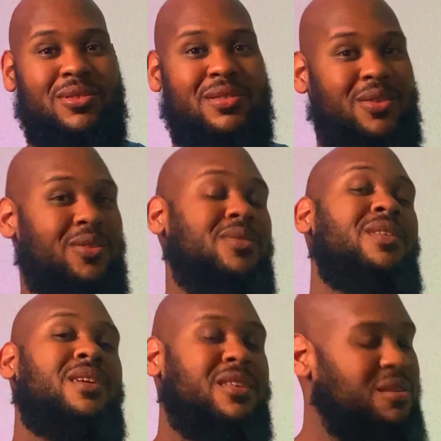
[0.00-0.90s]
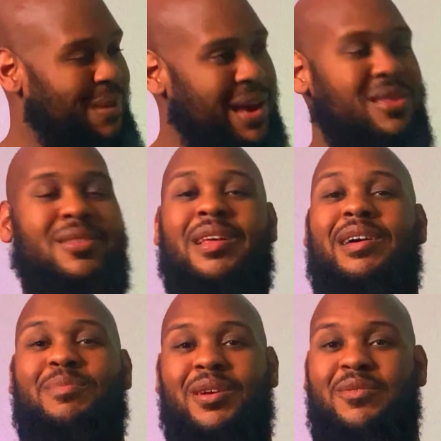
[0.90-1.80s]
So smash the
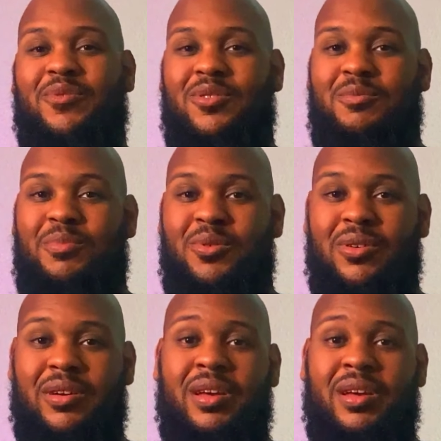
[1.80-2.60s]
like button for your boy.